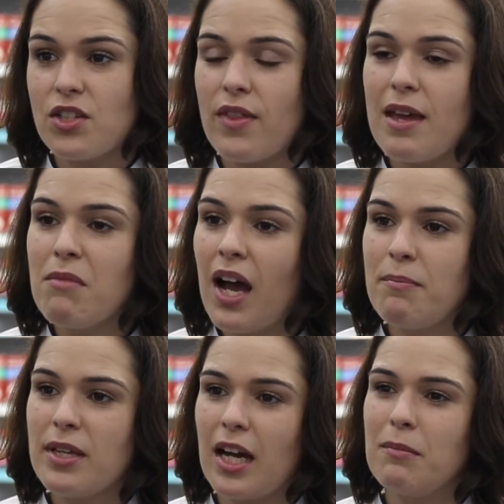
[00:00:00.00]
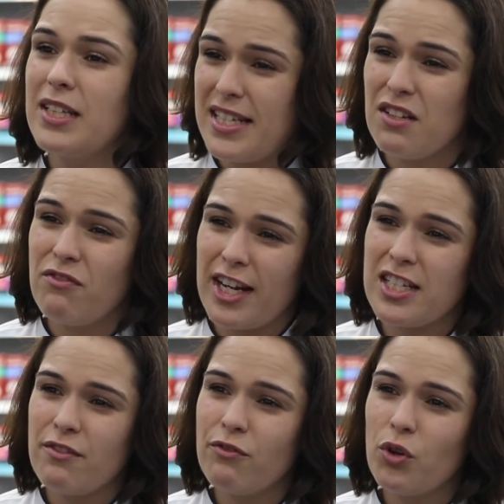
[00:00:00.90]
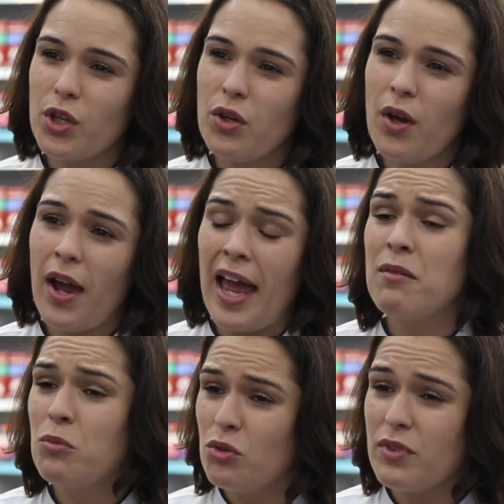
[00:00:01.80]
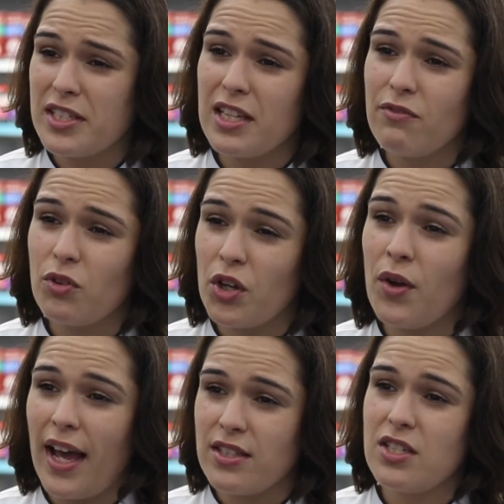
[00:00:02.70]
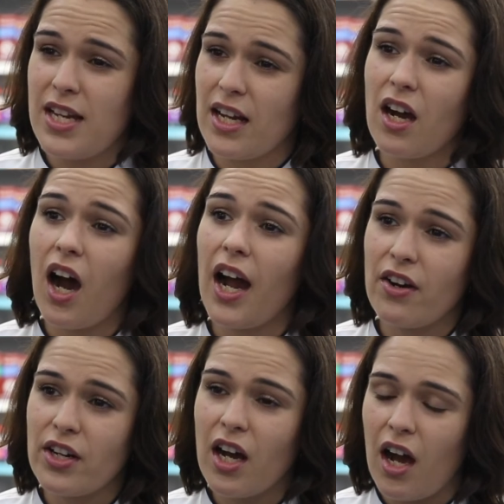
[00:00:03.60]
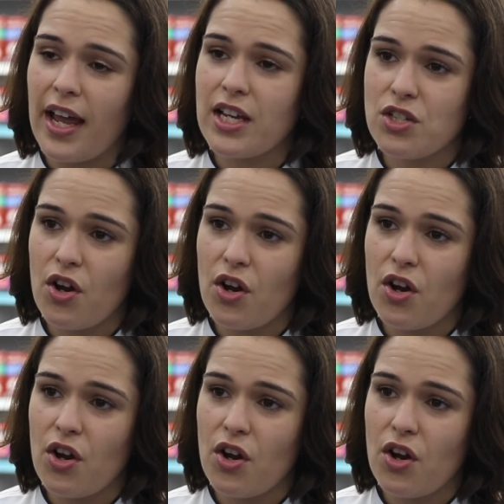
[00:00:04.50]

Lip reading: So they might become less effective for you and more risky for you as you take a higher and higher